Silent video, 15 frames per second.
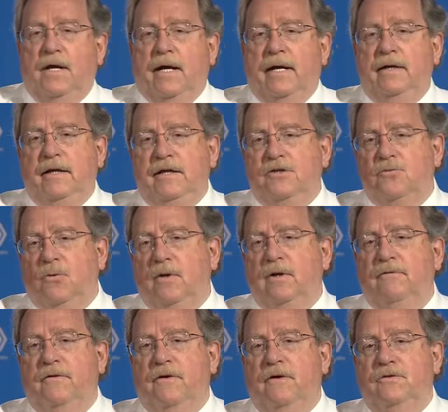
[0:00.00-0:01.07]
and each one
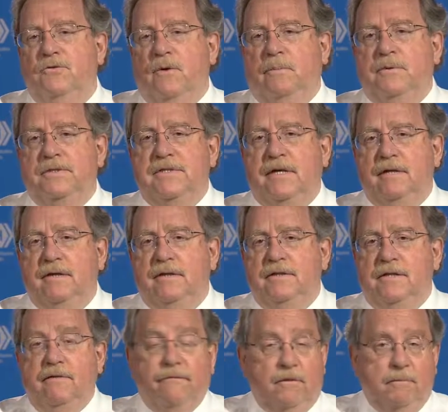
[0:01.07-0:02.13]
of those represent a
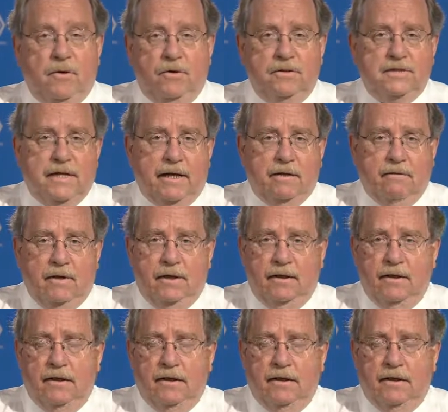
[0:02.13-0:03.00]
different monosaccharide.